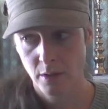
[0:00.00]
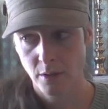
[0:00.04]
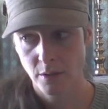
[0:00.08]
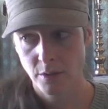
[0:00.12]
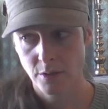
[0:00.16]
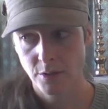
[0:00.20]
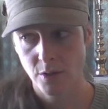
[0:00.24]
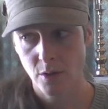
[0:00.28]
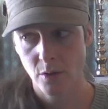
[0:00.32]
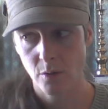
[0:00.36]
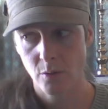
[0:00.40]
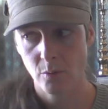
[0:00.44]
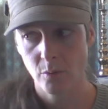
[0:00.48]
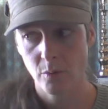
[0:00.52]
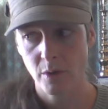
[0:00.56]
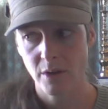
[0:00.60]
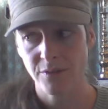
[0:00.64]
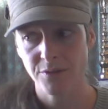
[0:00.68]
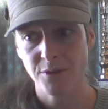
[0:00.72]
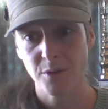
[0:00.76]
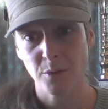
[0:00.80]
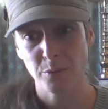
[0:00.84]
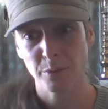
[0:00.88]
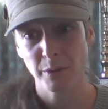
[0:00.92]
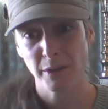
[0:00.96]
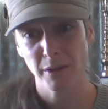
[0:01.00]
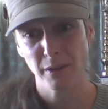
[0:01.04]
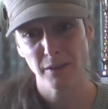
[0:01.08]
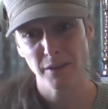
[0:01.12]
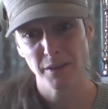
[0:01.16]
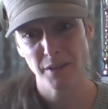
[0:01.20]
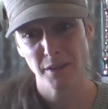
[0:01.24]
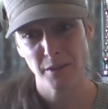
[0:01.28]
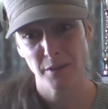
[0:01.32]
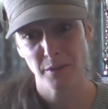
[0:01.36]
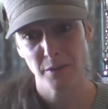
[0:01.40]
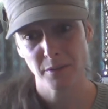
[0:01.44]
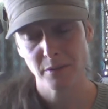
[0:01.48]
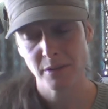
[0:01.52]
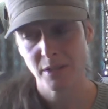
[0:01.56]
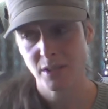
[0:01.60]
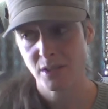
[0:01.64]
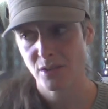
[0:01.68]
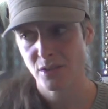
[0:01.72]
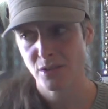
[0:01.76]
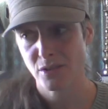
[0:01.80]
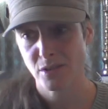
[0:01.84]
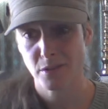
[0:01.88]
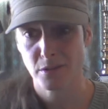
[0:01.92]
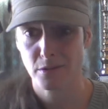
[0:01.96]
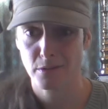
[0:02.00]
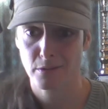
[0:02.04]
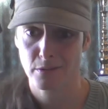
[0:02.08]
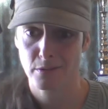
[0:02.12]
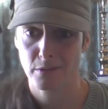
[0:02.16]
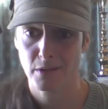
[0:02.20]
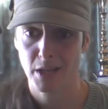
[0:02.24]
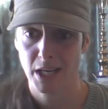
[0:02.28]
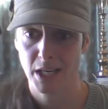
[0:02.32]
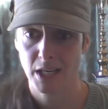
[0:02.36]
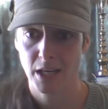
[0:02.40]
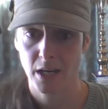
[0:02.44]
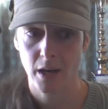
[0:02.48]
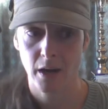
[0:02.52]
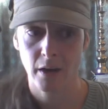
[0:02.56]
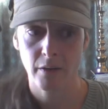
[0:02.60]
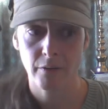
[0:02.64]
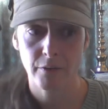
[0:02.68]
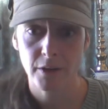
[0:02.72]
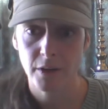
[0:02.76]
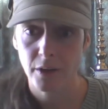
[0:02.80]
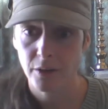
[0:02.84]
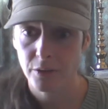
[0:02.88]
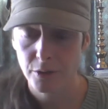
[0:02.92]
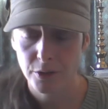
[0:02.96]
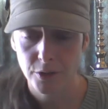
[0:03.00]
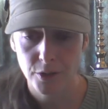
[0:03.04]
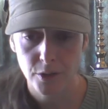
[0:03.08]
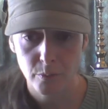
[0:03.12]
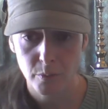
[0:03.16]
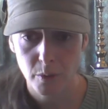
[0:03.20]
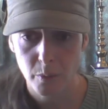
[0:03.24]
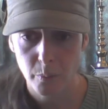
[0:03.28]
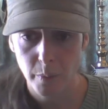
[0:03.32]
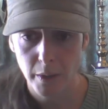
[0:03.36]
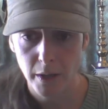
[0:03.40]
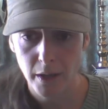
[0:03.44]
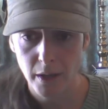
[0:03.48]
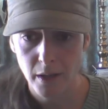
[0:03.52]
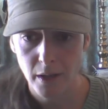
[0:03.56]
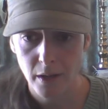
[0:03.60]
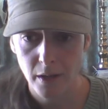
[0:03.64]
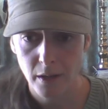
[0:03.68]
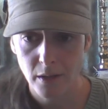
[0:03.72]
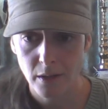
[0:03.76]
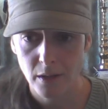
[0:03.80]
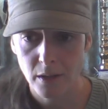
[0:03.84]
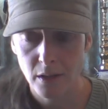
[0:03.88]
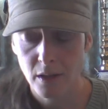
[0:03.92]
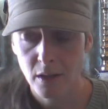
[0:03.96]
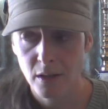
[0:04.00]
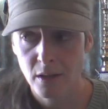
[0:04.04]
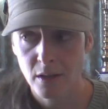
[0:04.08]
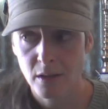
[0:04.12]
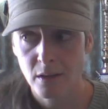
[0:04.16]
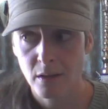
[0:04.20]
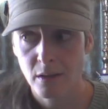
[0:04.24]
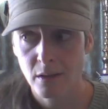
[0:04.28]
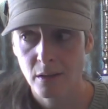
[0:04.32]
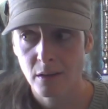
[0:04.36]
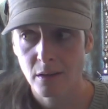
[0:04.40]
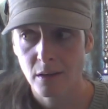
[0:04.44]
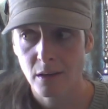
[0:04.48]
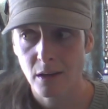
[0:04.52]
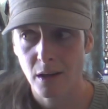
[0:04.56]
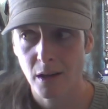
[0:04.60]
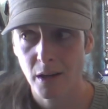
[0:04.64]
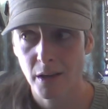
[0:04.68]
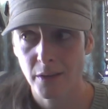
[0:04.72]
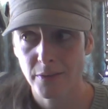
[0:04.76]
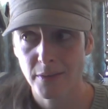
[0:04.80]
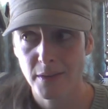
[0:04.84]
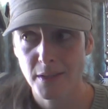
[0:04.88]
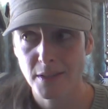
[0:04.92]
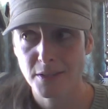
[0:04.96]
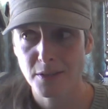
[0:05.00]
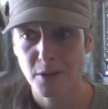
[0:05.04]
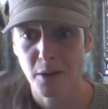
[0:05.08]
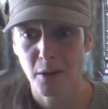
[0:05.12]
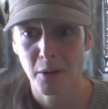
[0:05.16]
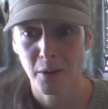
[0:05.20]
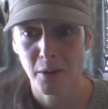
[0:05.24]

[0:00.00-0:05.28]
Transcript: So if the real you is just like every other human being on this